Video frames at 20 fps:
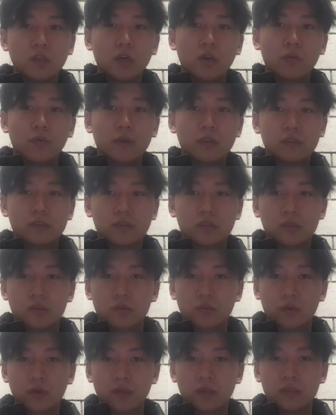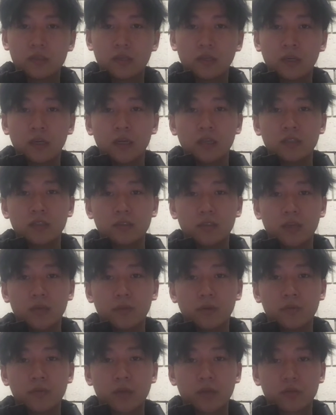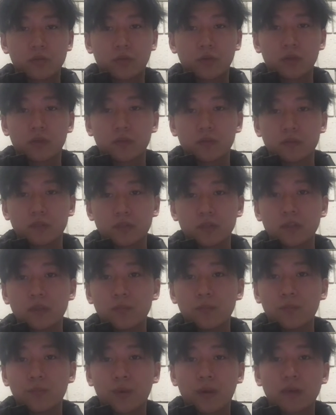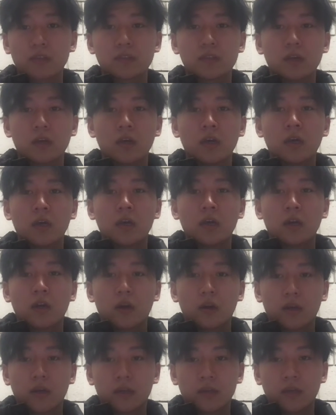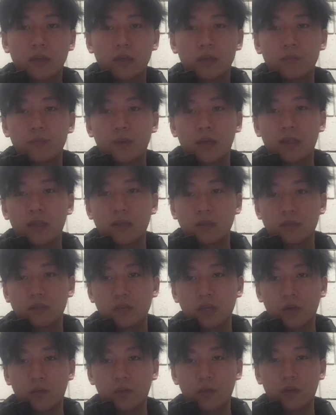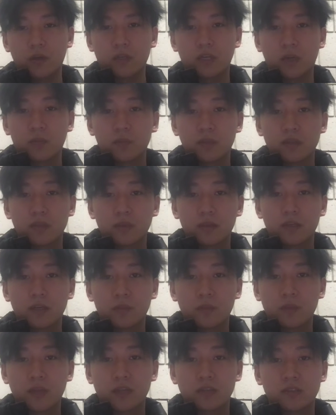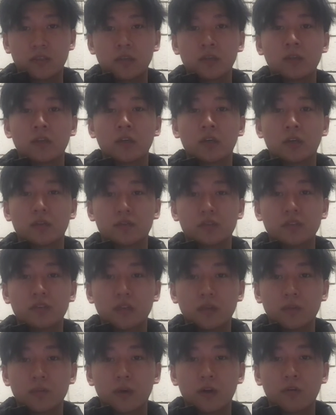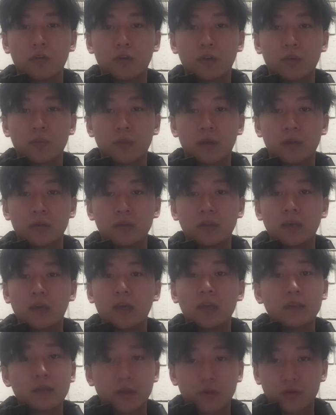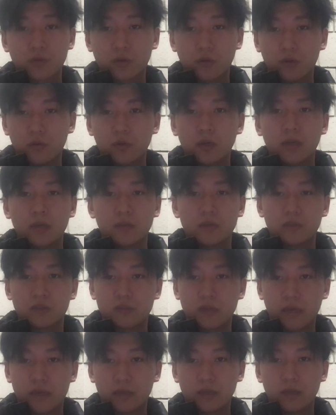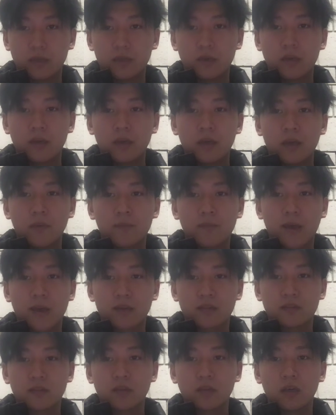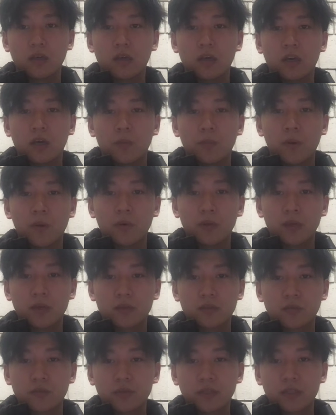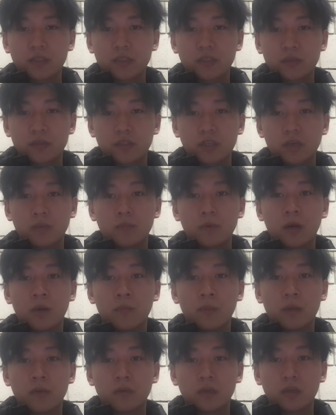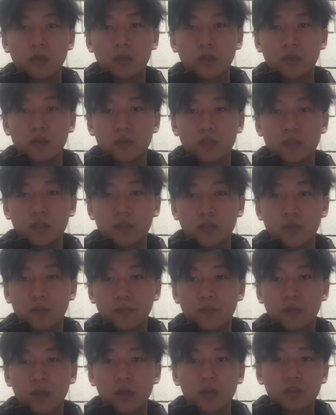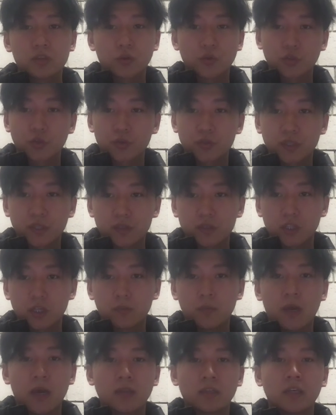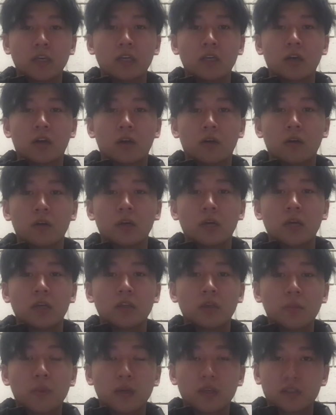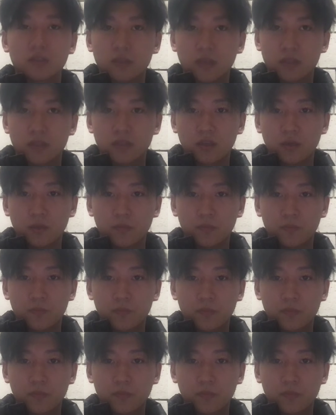which destroy the stable natural ecosystem, break the organic balance of the complex ecosystem of human natural society, impacts the harmonious relationship among the ecosystem, social system, and economic system.